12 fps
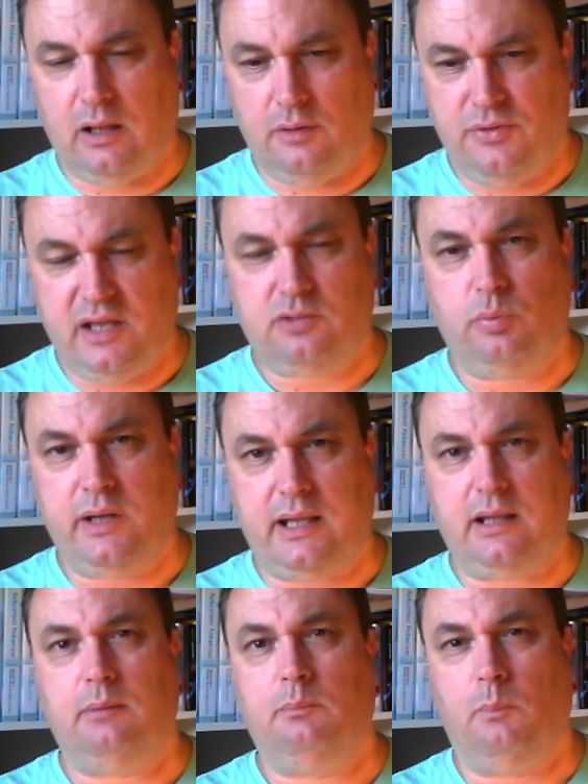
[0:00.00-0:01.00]
On this
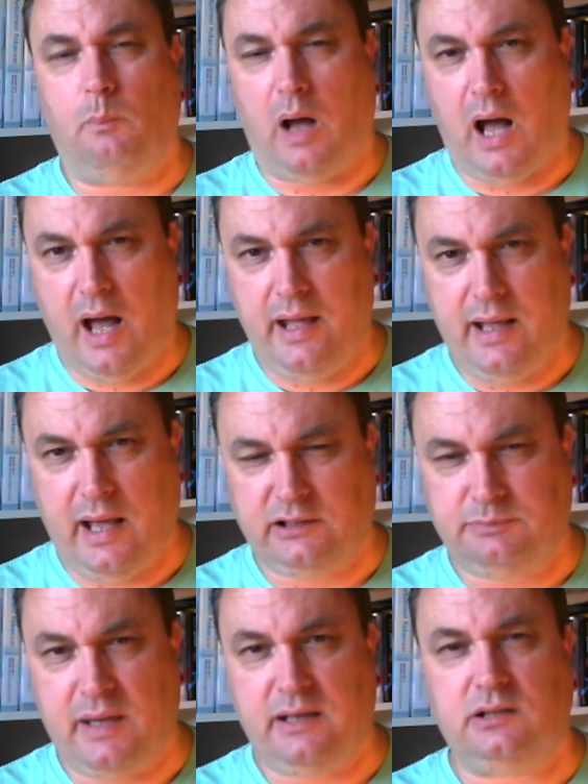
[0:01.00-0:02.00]
way, higher
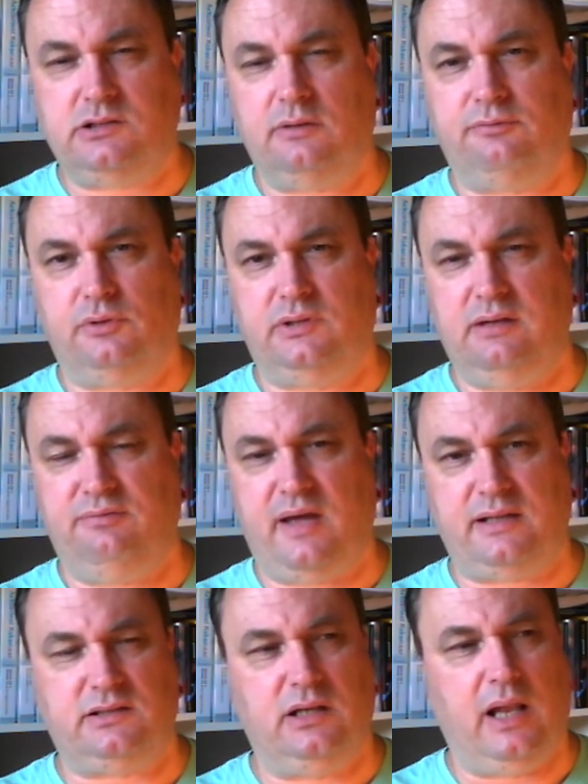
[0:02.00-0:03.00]
expenditure for
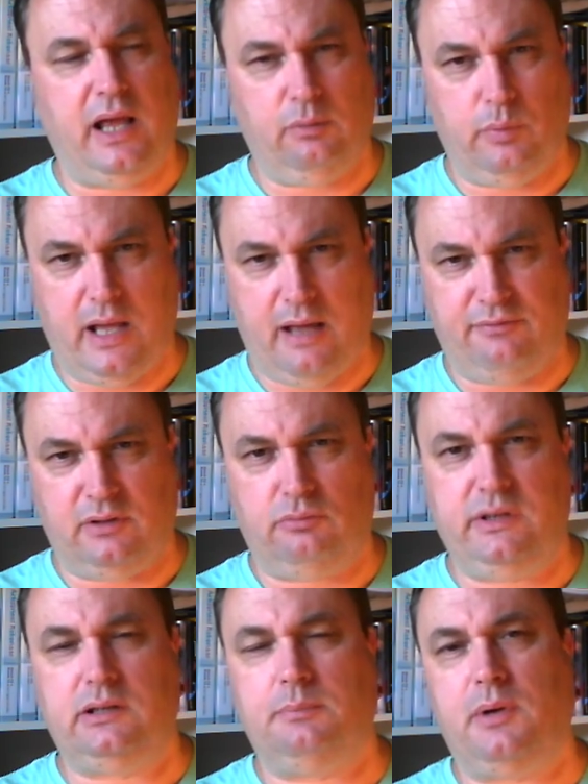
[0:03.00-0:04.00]
defense, like we have
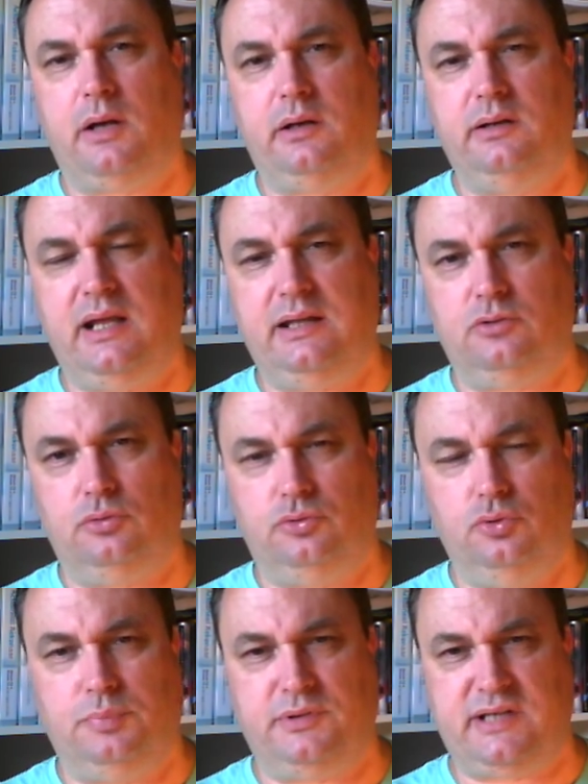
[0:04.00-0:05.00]
agreed upon in NATO,
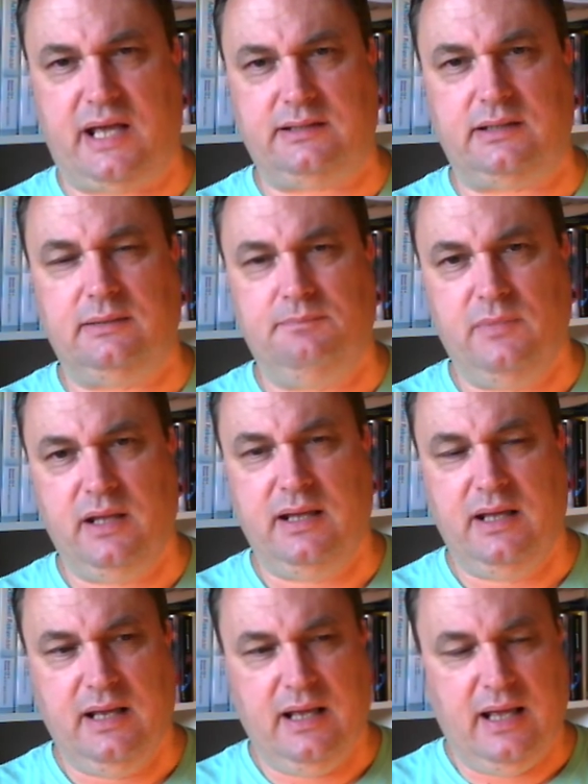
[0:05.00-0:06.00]
2%,
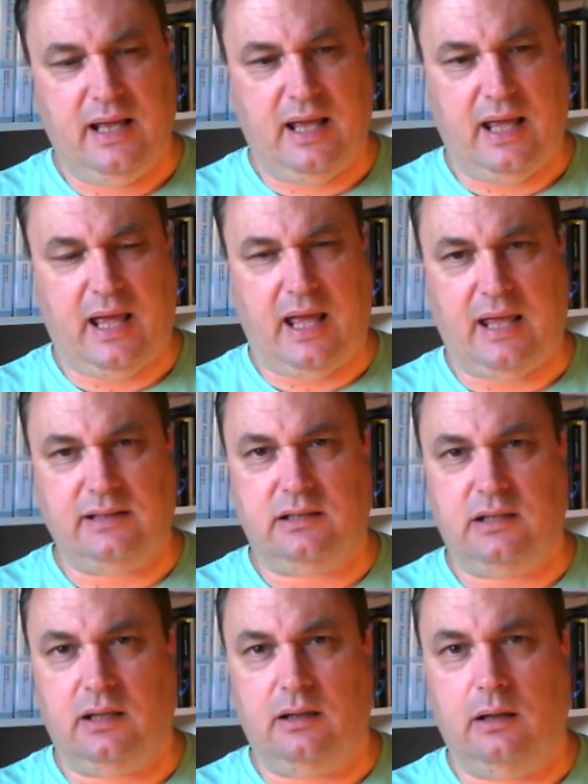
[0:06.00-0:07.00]

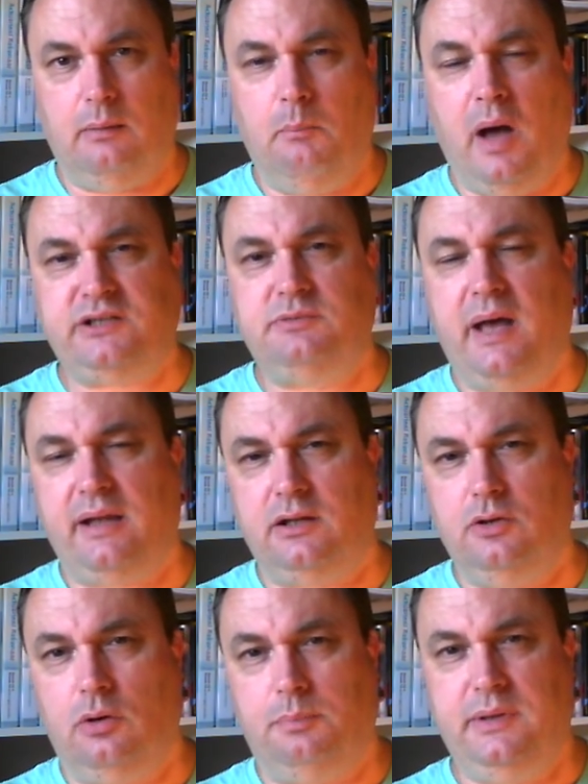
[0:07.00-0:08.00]
and a much better
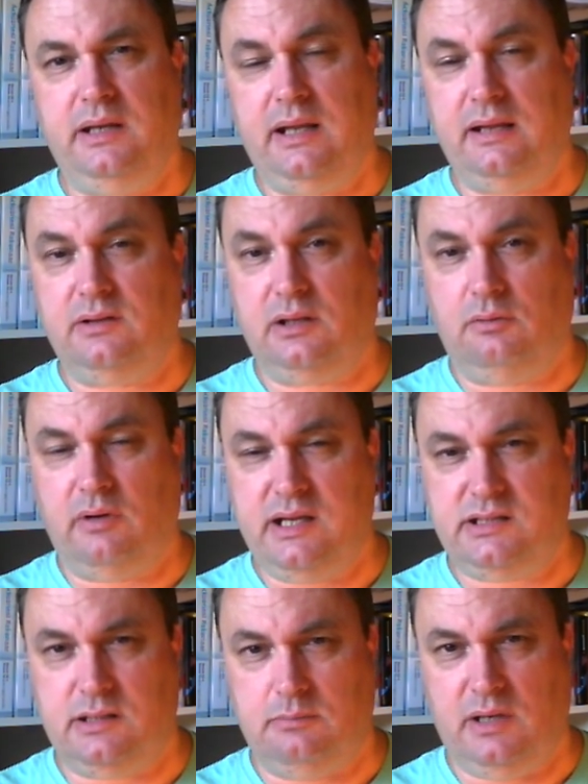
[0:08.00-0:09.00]
European
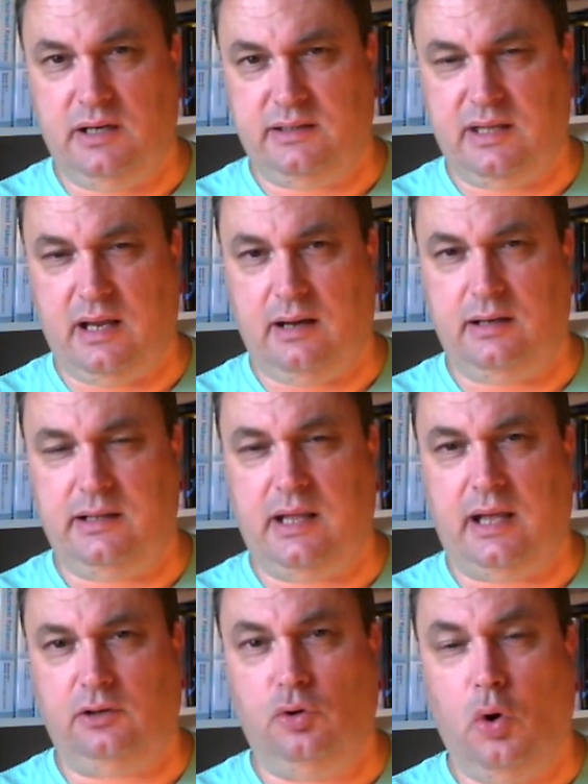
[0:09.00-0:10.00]
integration militarily
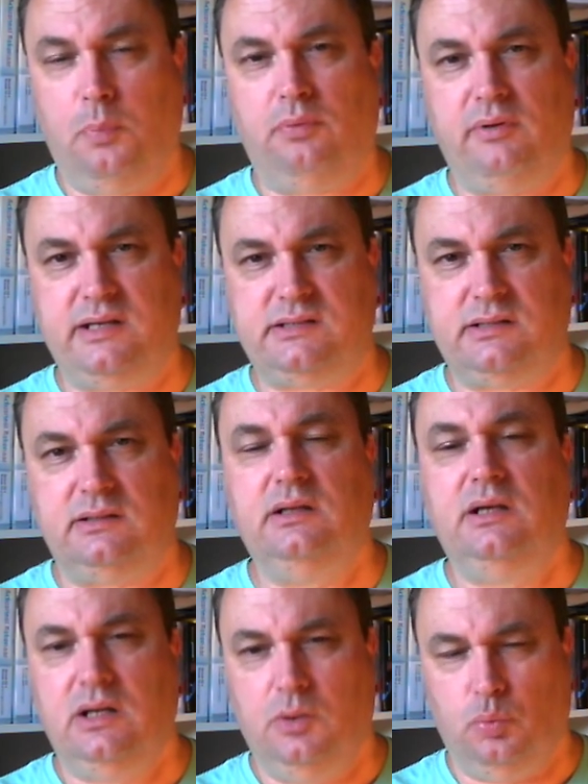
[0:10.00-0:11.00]
and cooperation,
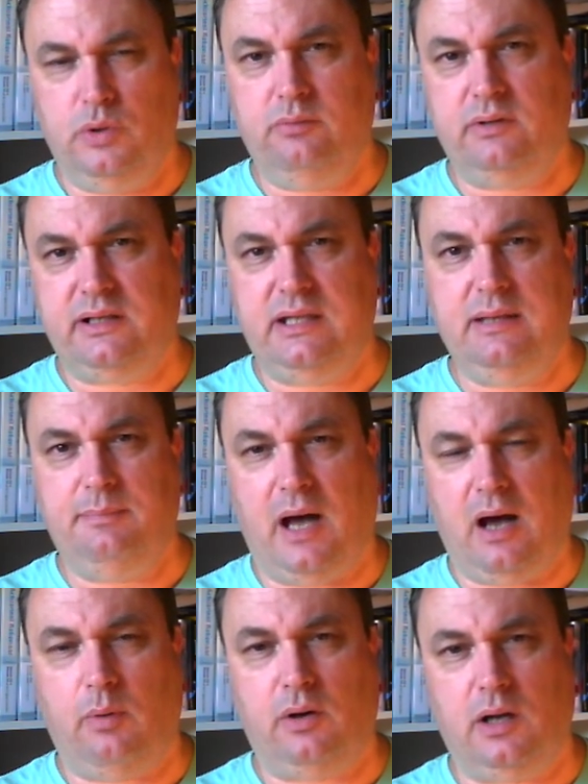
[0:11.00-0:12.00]
we will keep
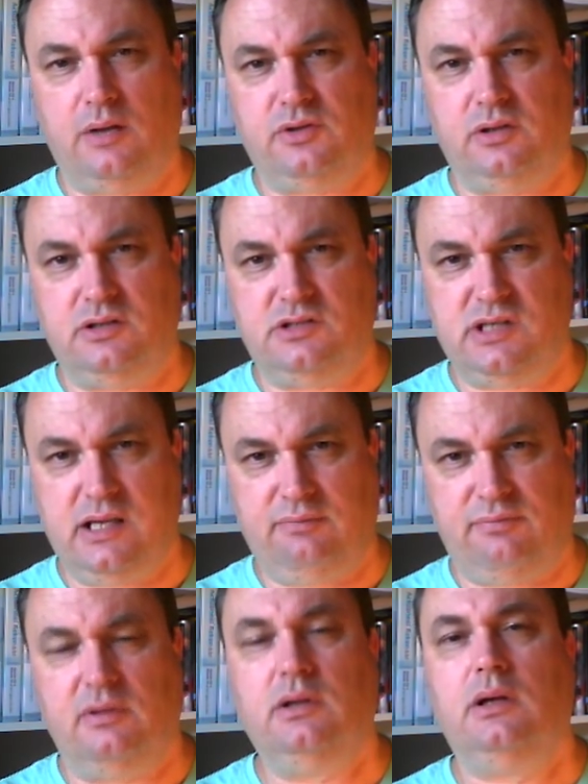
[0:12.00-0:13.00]
our continent
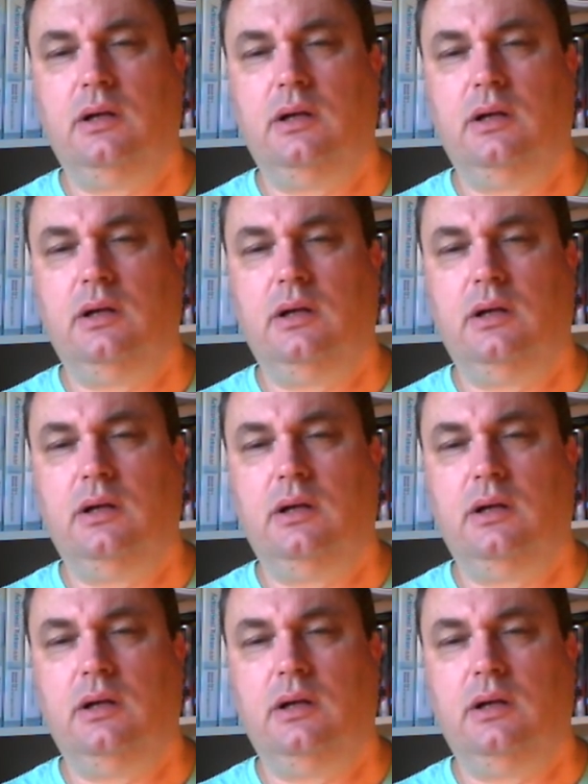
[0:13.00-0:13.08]
safe.